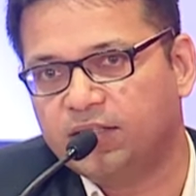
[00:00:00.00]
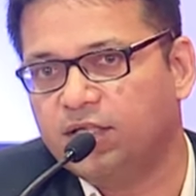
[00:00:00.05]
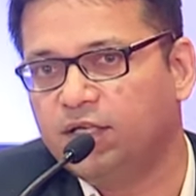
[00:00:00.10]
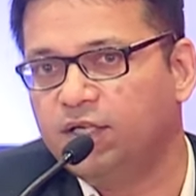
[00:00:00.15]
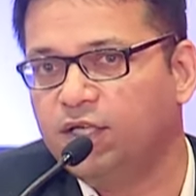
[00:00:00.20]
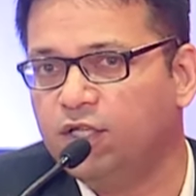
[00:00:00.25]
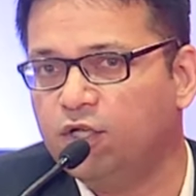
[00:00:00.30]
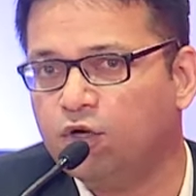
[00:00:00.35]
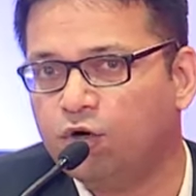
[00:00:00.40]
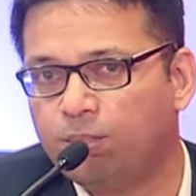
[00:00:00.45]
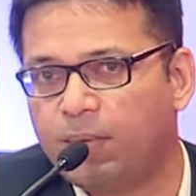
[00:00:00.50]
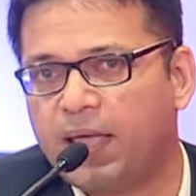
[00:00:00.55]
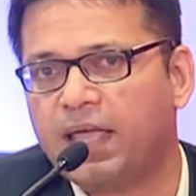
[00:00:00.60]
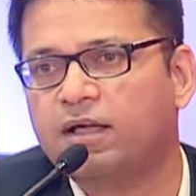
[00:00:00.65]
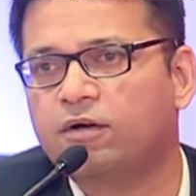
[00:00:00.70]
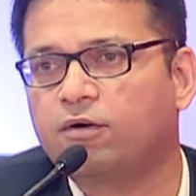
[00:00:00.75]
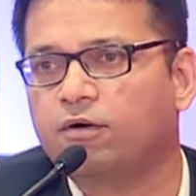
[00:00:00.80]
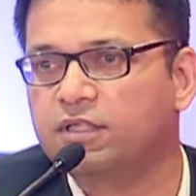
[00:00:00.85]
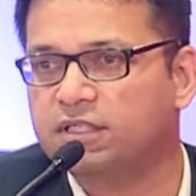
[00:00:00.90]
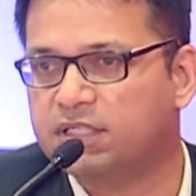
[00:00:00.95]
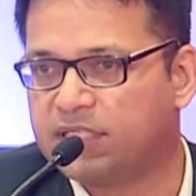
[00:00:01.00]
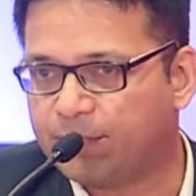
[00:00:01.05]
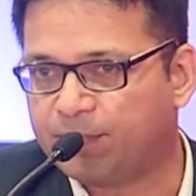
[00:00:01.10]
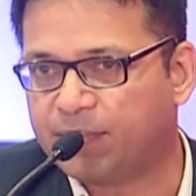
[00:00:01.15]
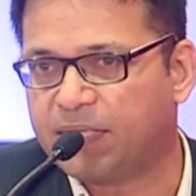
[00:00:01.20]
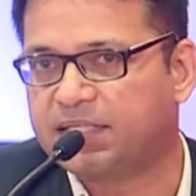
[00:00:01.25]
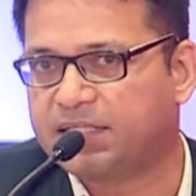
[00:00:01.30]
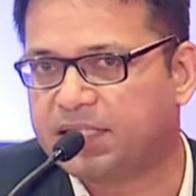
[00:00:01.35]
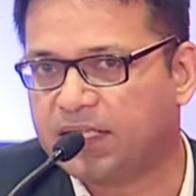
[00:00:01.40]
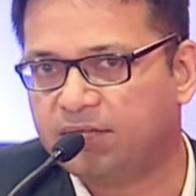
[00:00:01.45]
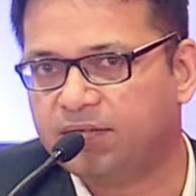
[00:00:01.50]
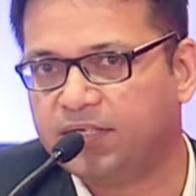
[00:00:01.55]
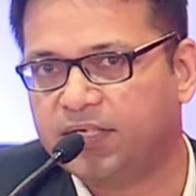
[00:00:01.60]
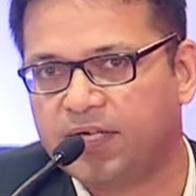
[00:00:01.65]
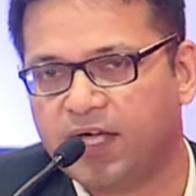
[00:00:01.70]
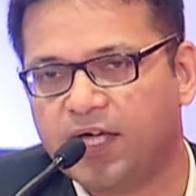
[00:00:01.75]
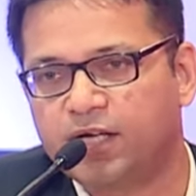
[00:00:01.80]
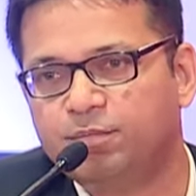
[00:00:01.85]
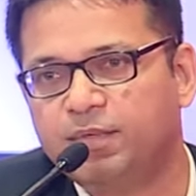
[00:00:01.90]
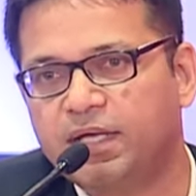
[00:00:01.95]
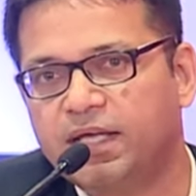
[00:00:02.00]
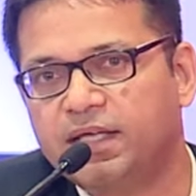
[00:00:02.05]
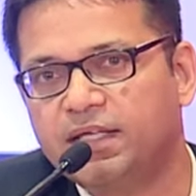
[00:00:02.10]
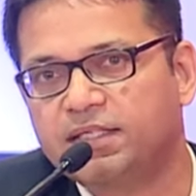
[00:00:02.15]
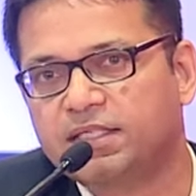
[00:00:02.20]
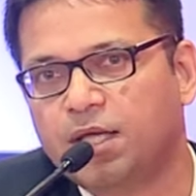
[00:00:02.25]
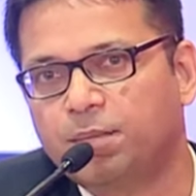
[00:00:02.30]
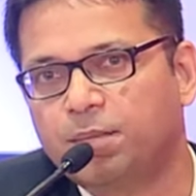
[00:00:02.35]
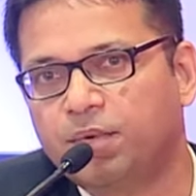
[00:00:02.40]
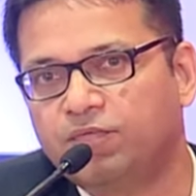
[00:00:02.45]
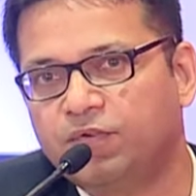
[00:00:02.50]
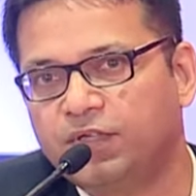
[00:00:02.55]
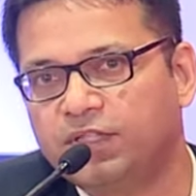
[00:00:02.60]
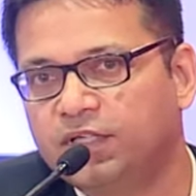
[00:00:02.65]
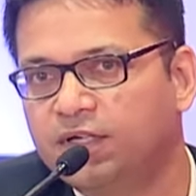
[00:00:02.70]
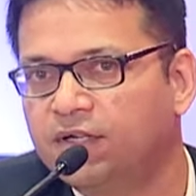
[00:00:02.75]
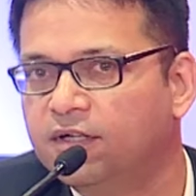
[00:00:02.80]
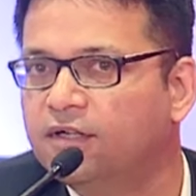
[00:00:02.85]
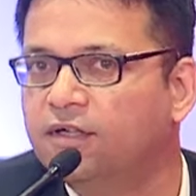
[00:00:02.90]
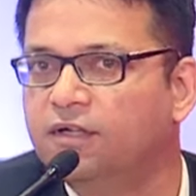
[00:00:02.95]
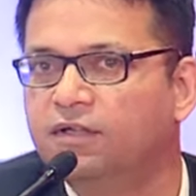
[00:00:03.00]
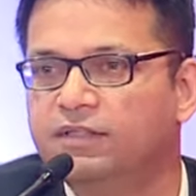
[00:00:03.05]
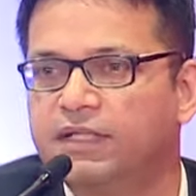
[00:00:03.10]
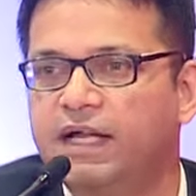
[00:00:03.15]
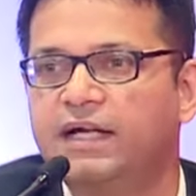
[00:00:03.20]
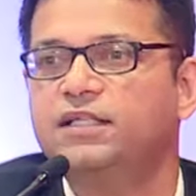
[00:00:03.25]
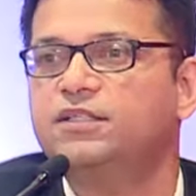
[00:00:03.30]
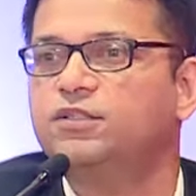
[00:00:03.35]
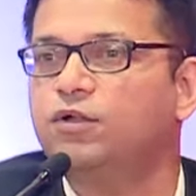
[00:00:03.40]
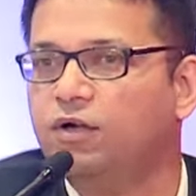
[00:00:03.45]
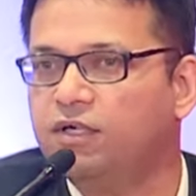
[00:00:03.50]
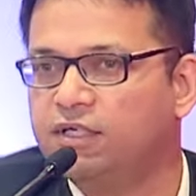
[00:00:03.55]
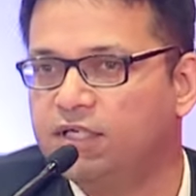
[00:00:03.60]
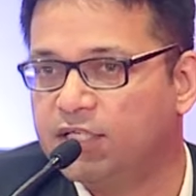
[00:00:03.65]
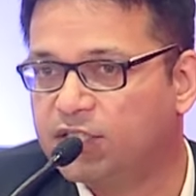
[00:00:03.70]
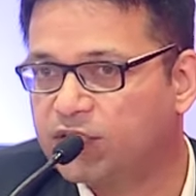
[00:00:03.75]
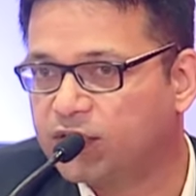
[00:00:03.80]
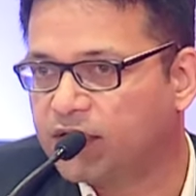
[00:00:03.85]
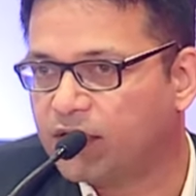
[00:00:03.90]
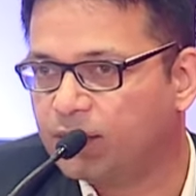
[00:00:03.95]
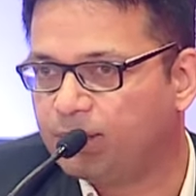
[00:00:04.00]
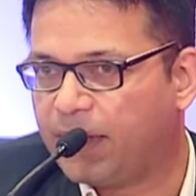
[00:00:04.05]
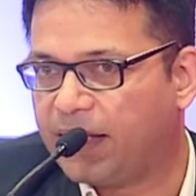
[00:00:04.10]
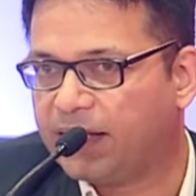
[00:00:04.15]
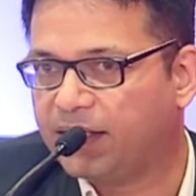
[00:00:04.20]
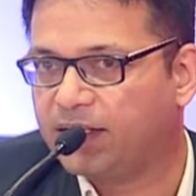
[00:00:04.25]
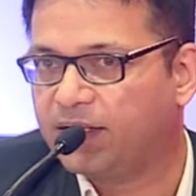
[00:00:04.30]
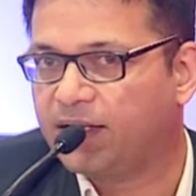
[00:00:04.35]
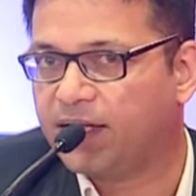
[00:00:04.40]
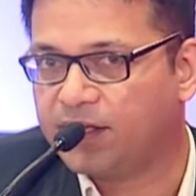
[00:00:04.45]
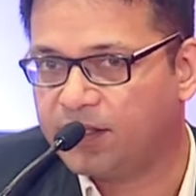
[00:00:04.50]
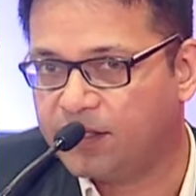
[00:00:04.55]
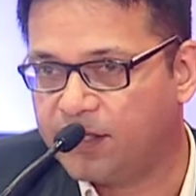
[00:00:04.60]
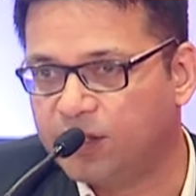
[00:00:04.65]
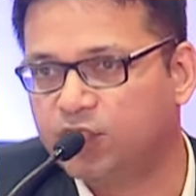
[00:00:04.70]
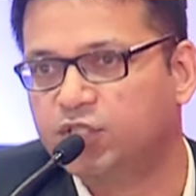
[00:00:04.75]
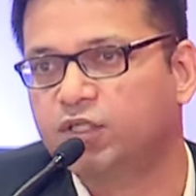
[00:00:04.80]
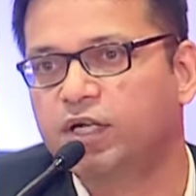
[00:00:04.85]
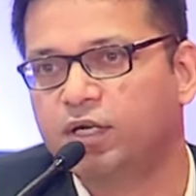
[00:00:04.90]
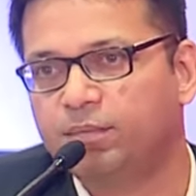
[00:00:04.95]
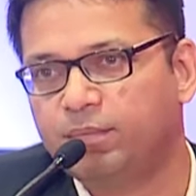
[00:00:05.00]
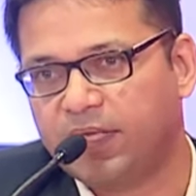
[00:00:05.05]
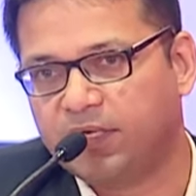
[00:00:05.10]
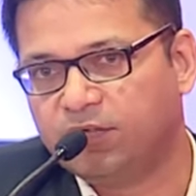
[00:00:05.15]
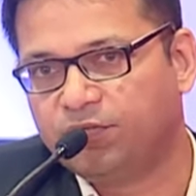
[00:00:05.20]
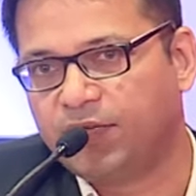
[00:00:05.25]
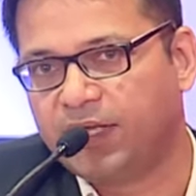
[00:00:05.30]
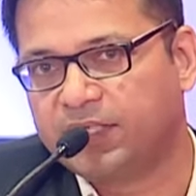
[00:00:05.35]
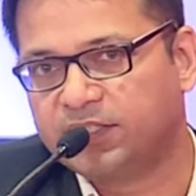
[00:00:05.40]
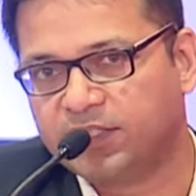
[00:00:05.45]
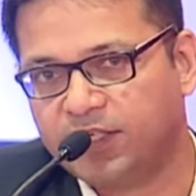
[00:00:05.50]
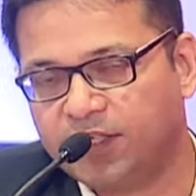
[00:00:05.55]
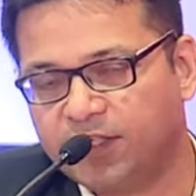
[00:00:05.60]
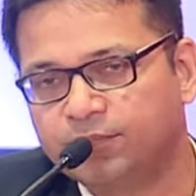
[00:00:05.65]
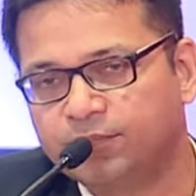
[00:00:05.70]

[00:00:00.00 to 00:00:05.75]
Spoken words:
The neobank concept itself that RBI has come up with, that is all digital banking and digital manufacturing.